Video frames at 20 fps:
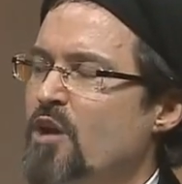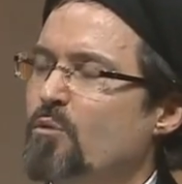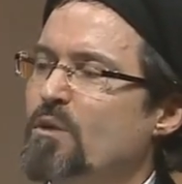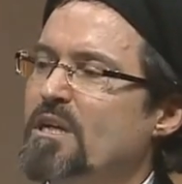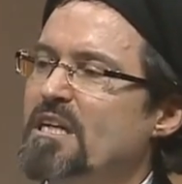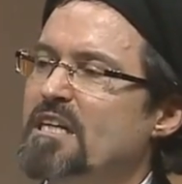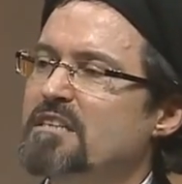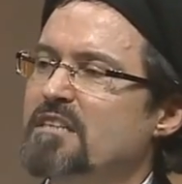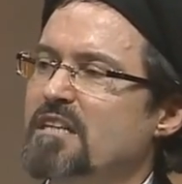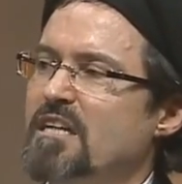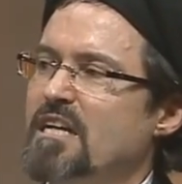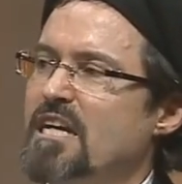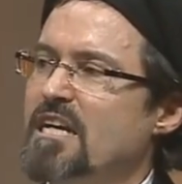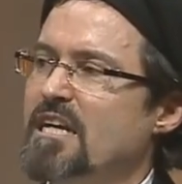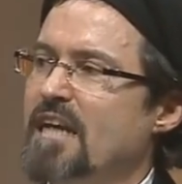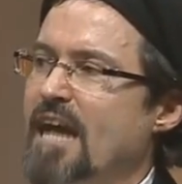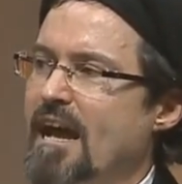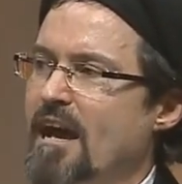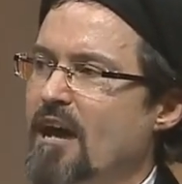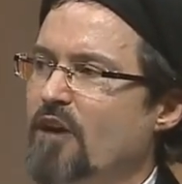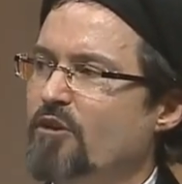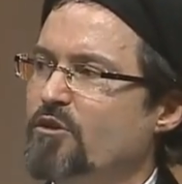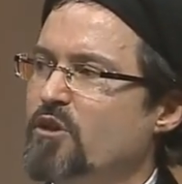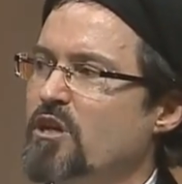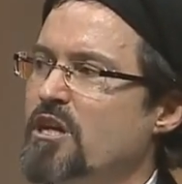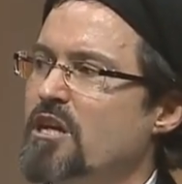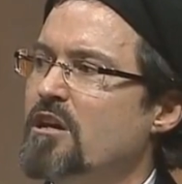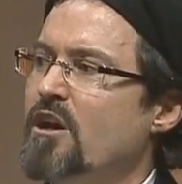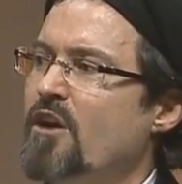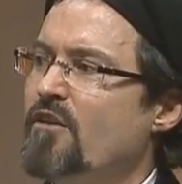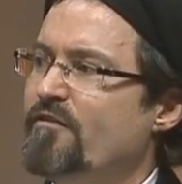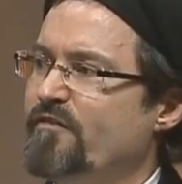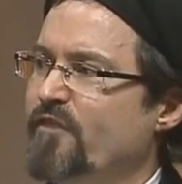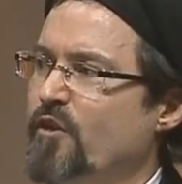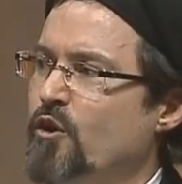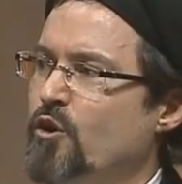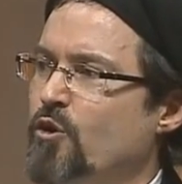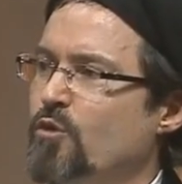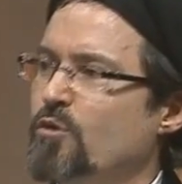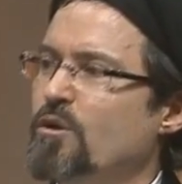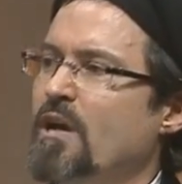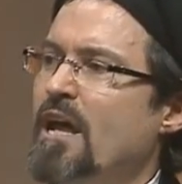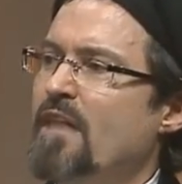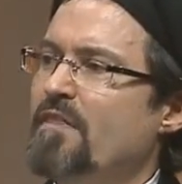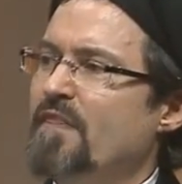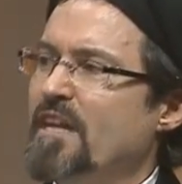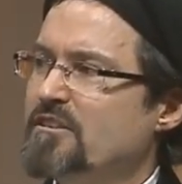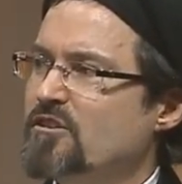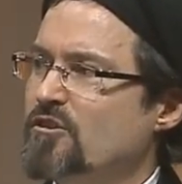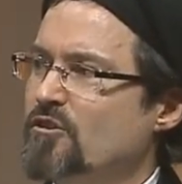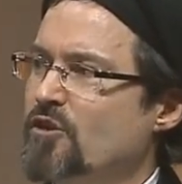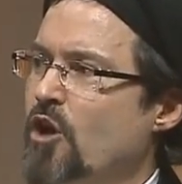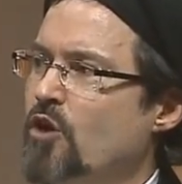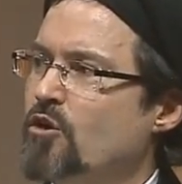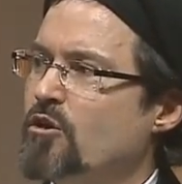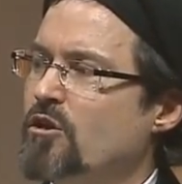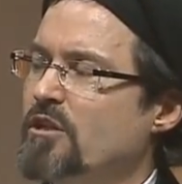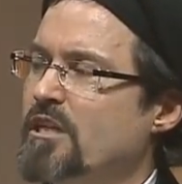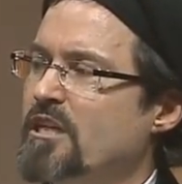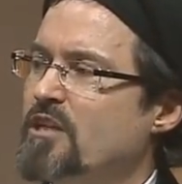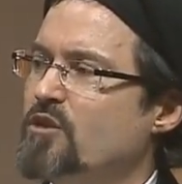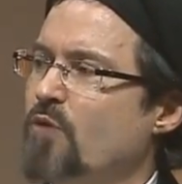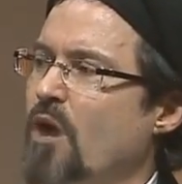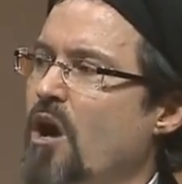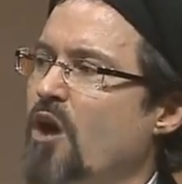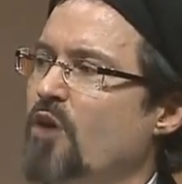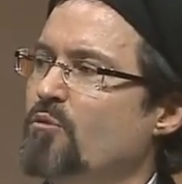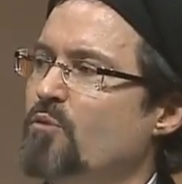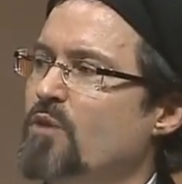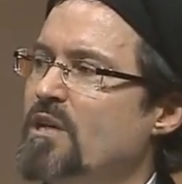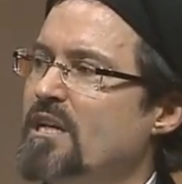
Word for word: We need to eat healthy food that's locally grown.